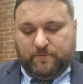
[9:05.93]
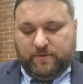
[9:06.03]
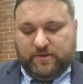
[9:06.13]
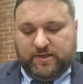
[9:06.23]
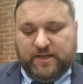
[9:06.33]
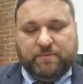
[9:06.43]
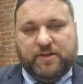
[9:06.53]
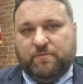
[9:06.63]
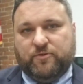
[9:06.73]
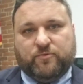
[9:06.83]
the
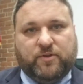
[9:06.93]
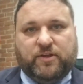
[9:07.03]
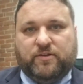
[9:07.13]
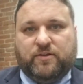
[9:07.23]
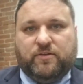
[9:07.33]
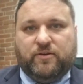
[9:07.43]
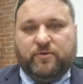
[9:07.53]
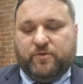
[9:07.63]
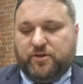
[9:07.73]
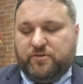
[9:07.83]
DPW is really, you
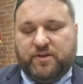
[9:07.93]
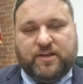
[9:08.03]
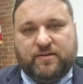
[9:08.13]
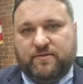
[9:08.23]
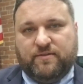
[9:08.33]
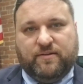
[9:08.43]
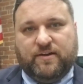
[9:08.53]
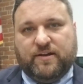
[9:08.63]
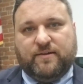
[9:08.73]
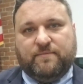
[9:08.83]
know, unique
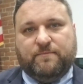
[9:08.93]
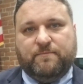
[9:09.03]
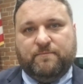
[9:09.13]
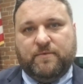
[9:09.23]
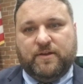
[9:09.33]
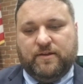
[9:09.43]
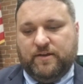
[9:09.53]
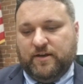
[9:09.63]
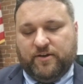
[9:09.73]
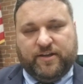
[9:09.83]

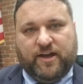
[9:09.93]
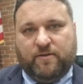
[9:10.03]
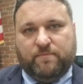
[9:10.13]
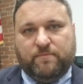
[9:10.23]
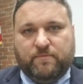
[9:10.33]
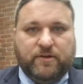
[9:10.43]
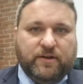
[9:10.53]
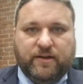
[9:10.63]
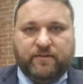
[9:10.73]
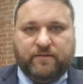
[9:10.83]
in our town.
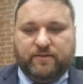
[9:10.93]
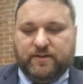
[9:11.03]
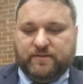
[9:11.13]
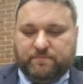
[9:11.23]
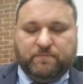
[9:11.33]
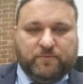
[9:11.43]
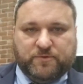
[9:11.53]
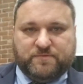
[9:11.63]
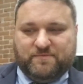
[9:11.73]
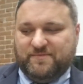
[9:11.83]
Not, I think
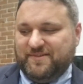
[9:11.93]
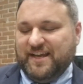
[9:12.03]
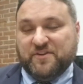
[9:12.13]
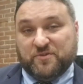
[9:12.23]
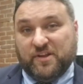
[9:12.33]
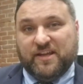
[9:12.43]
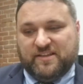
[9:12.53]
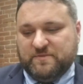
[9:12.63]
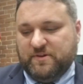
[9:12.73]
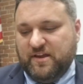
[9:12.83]
most towns are like
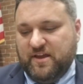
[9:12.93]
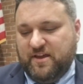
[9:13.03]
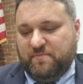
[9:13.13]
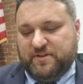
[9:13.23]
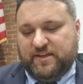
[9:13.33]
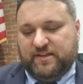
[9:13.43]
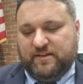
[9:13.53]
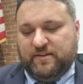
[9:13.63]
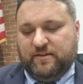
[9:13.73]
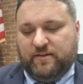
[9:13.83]
this, but
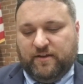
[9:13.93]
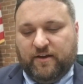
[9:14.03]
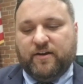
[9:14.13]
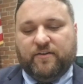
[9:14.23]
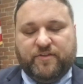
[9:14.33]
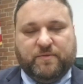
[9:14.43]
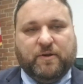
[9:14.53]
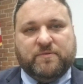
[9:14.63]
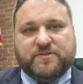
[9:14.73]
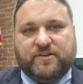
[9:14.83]
the of the
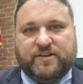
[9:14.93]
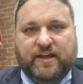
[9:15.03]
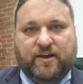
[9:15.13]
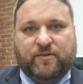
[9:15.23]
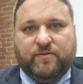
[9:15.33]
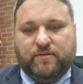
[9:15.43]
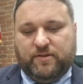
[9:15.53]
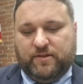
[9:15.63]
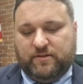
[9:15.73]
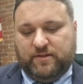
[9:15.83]
departments in our town,
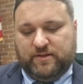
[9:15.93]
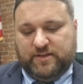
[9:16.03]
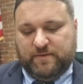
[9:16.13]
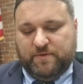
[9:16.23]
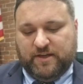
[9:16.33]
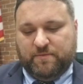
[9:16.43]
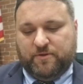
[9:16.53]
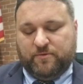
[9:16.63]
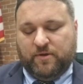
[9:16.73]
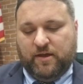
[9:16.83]
the DPW